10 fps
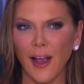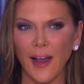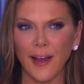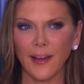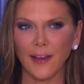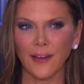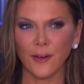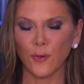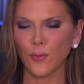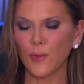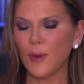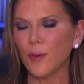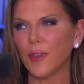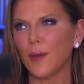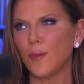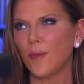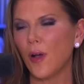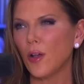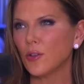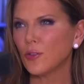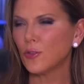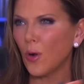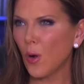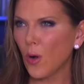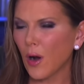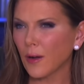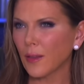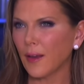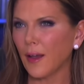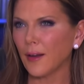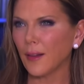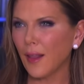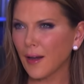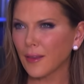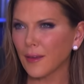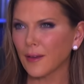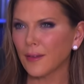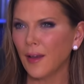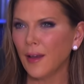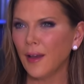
I agree with him so wholeheartedly on a lot of things,